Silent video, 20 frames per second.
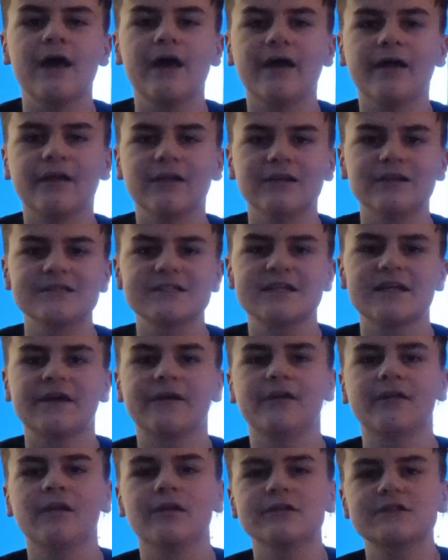
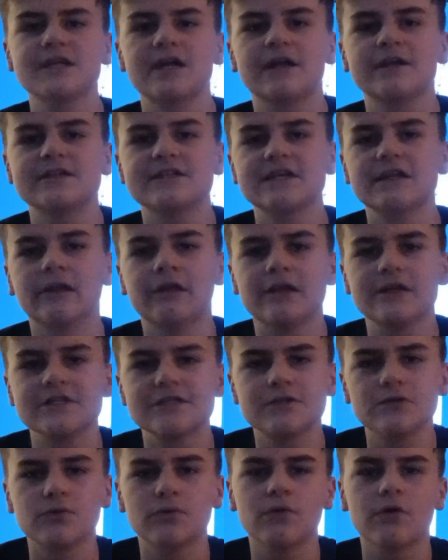until you
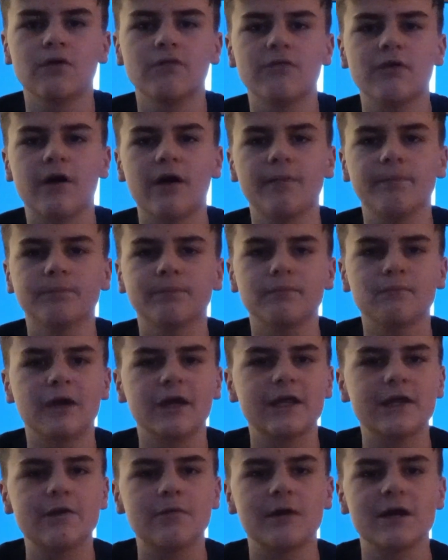sort of
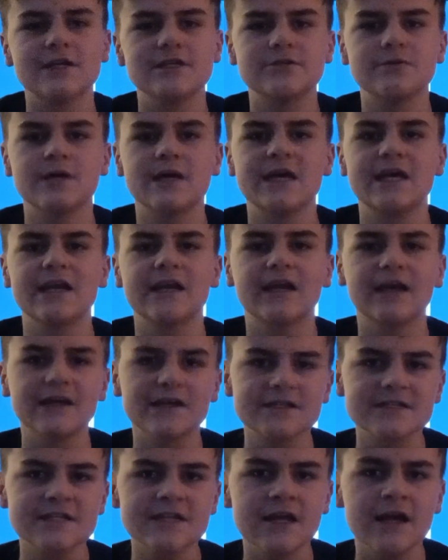make your way to a
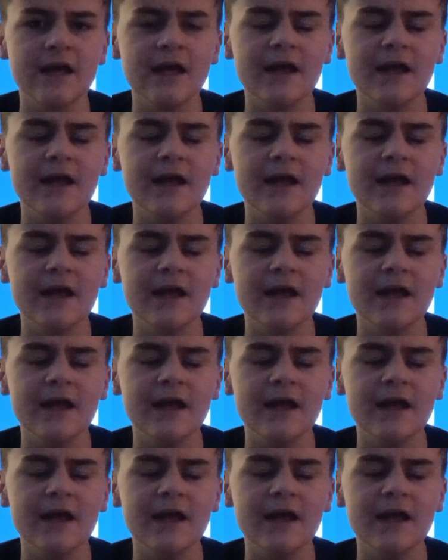helix.